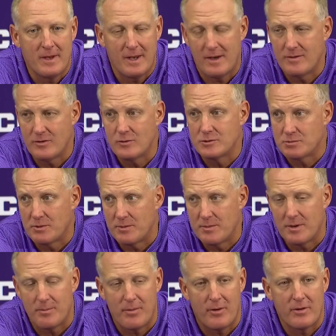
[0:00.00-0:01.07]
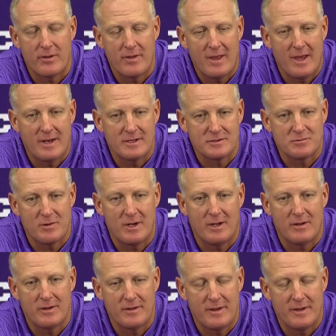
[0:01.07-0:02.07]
and Deuce would have been a part of that as well.